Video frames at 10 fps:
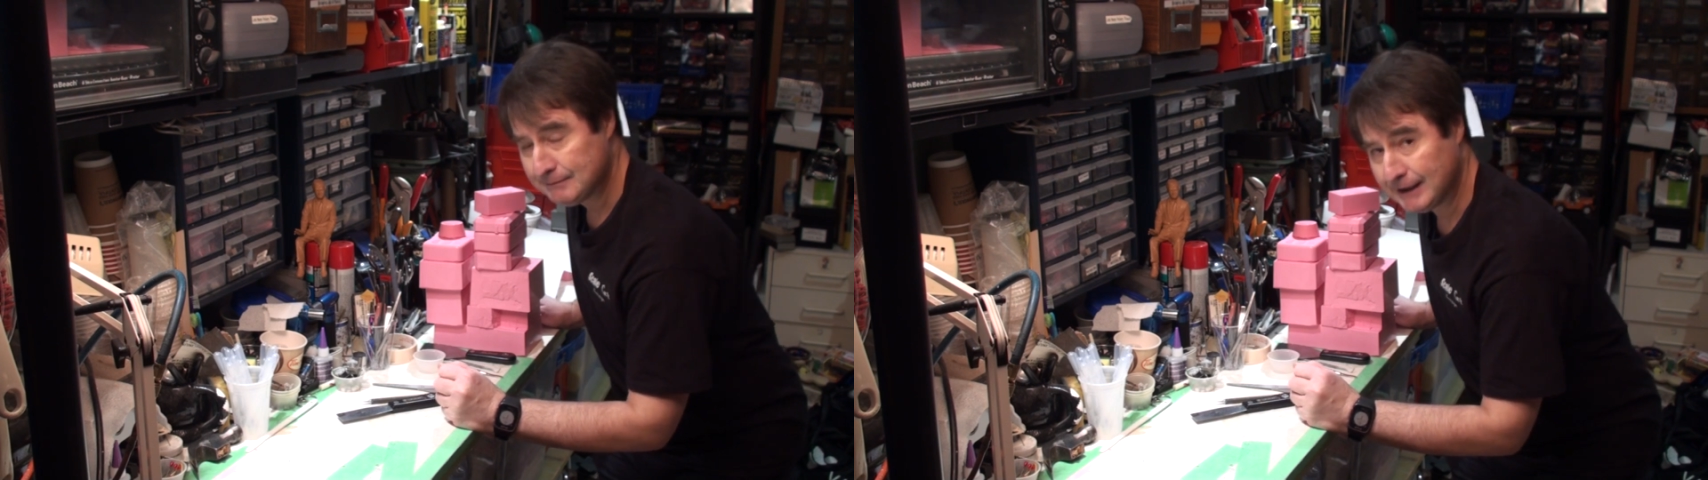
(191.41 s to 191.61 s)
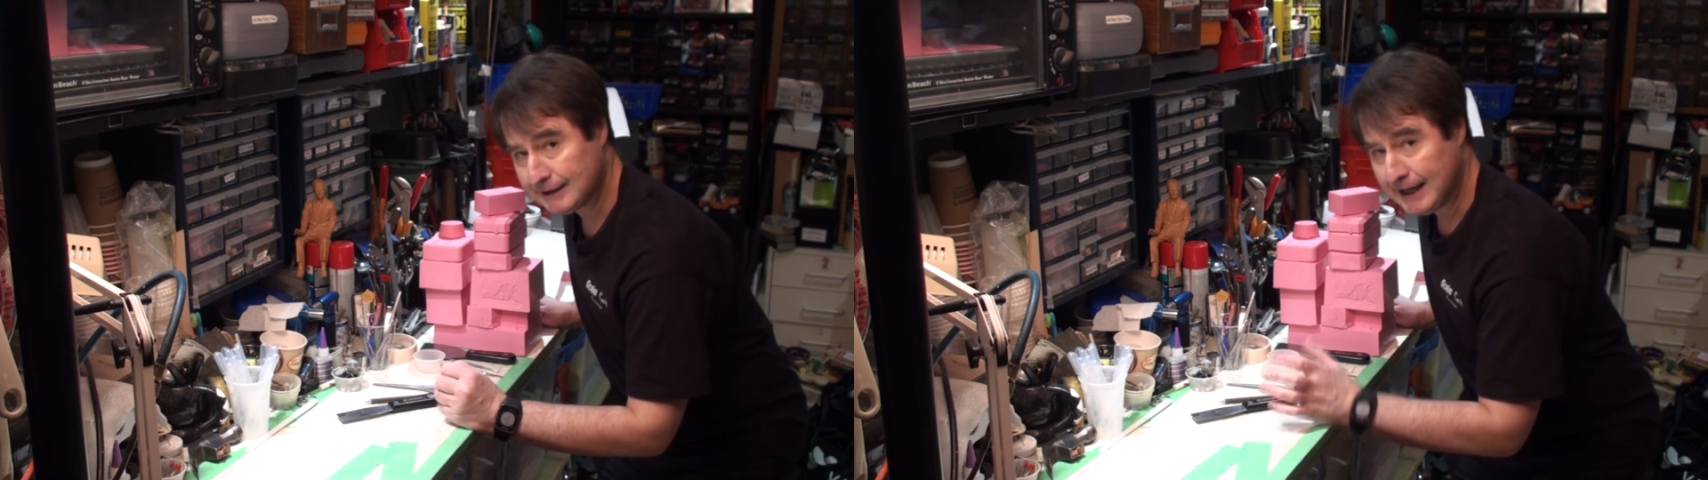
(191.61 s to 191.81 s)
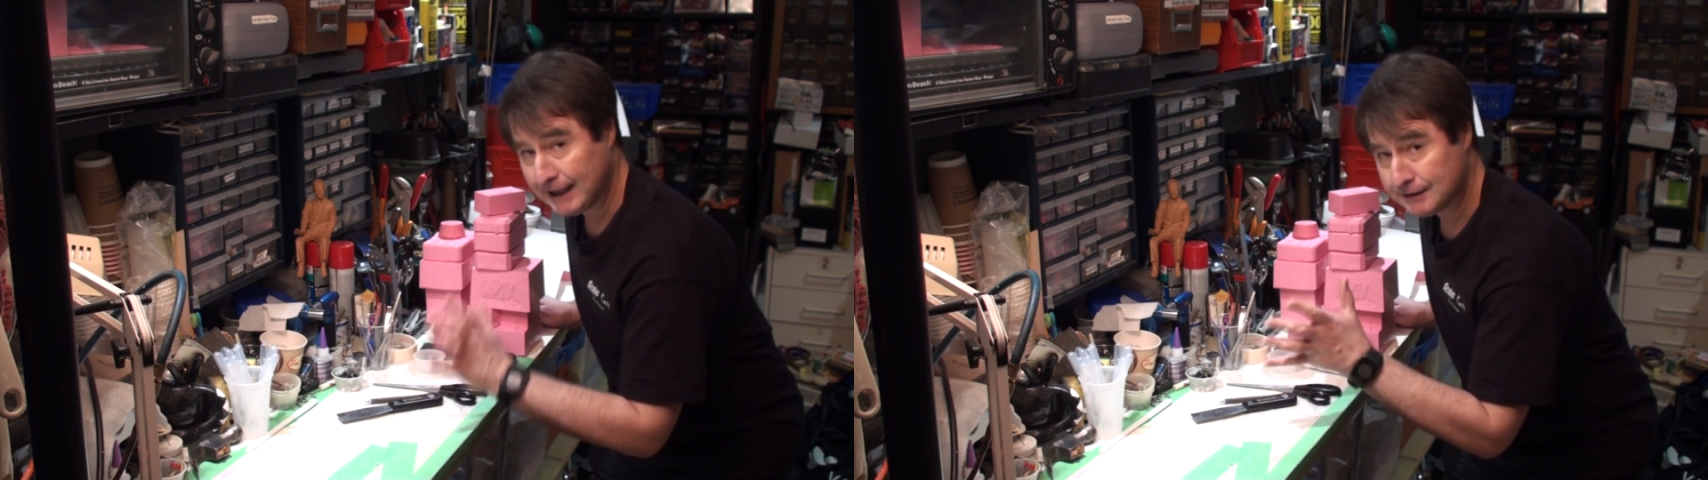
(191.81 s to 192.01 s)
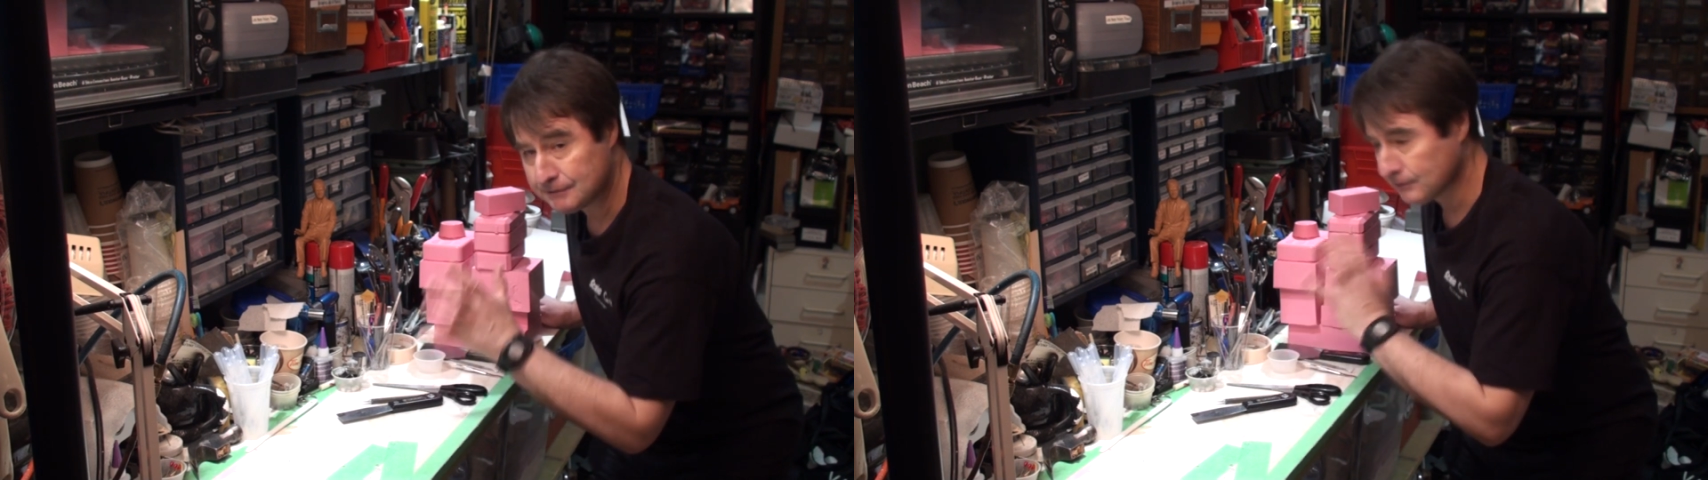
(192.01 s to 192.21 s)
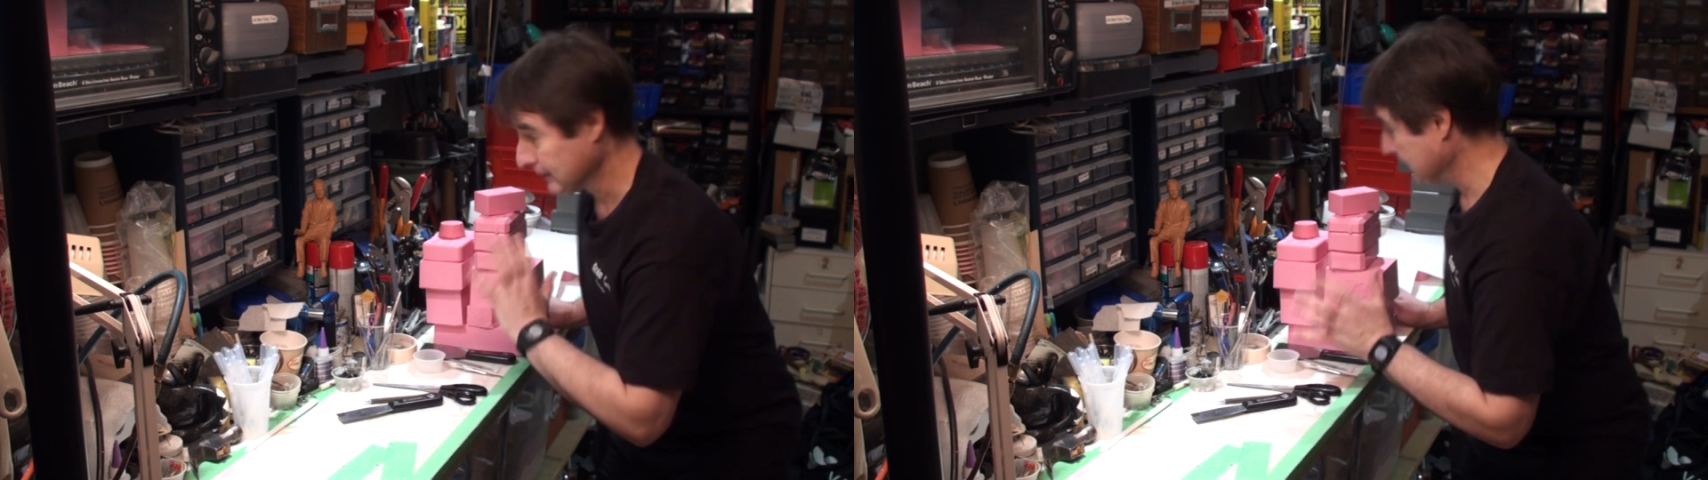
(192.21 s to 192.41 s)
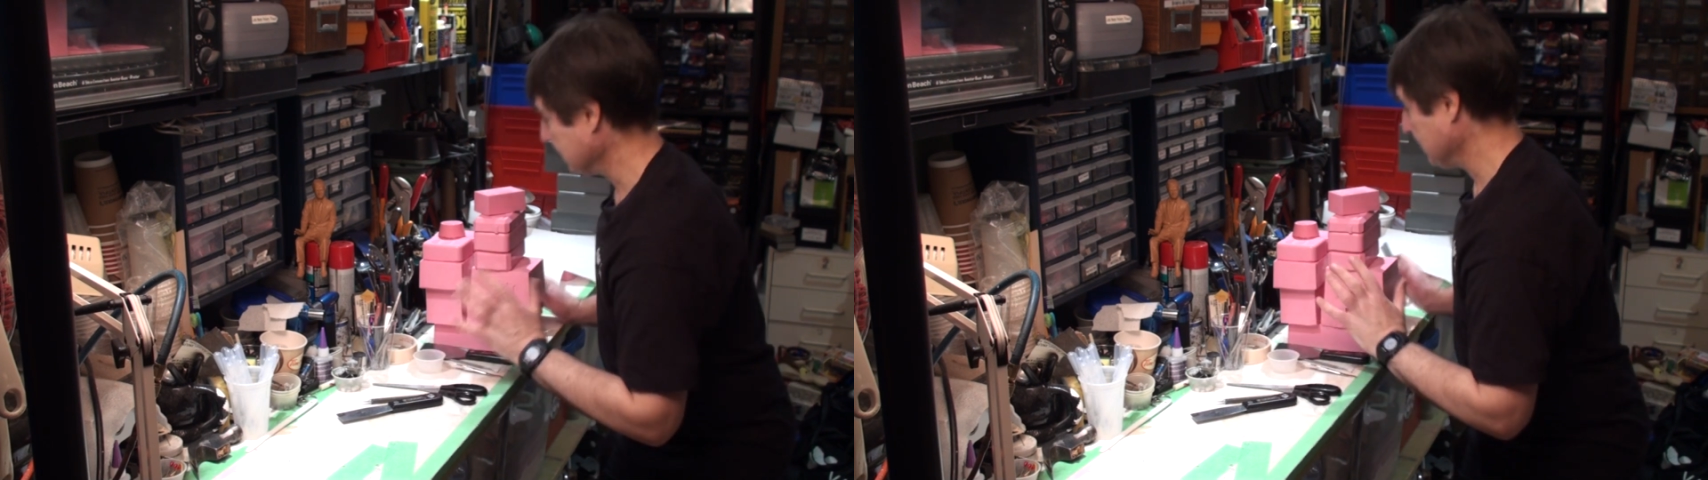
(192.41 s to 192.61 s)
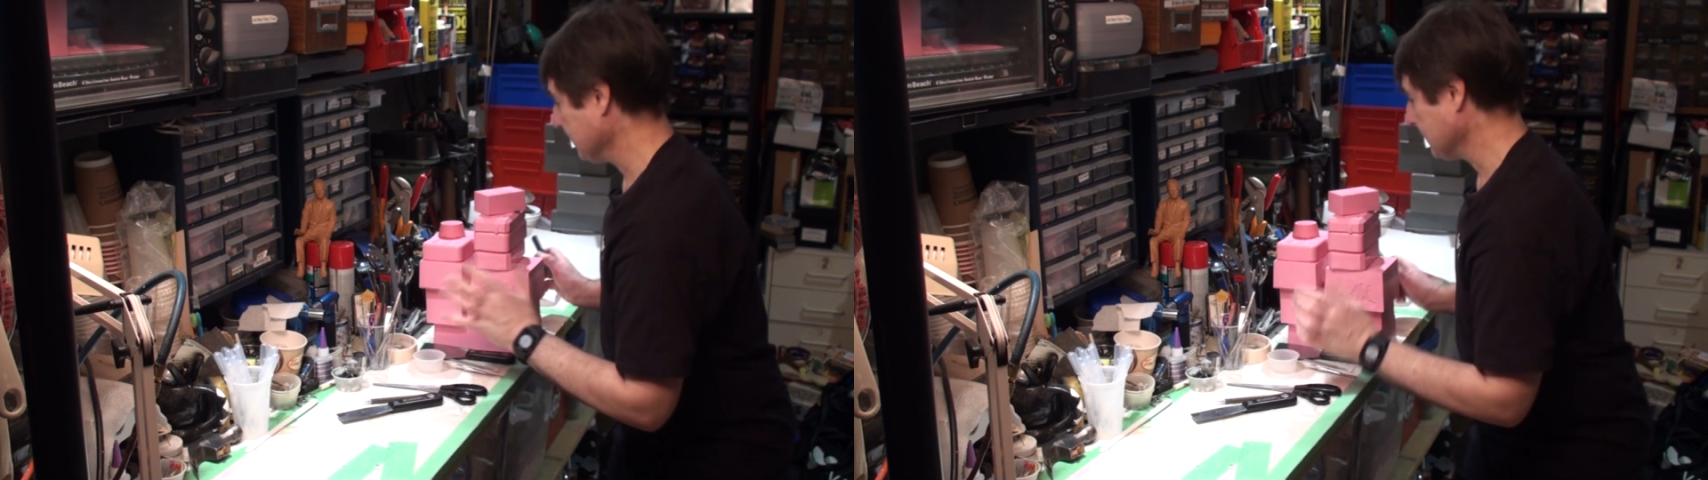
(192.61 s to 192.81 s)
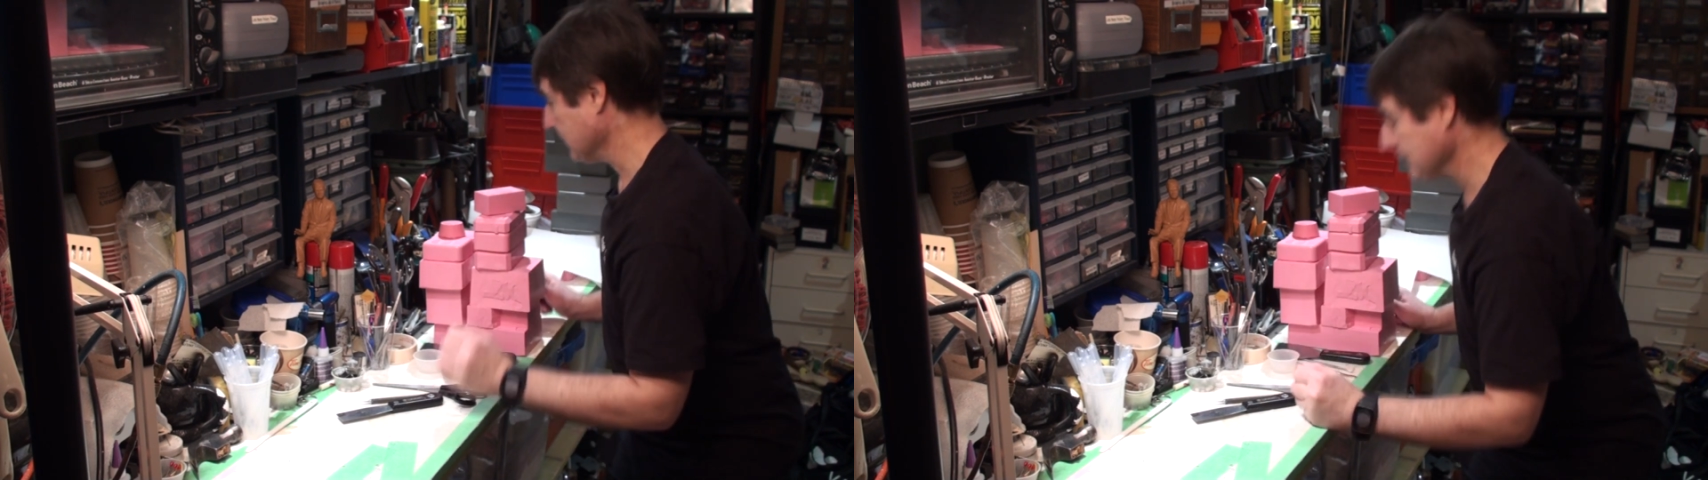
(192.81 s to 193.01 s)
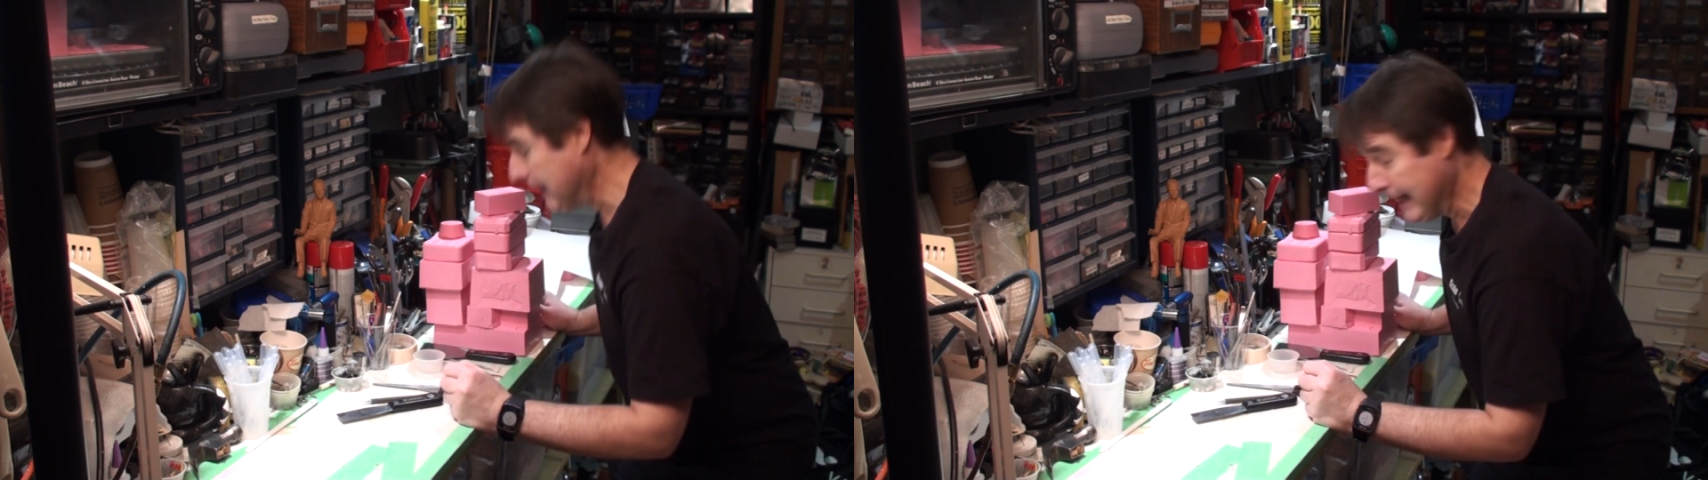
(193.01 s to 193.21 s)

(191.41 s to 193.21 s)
my lack of organizational skills.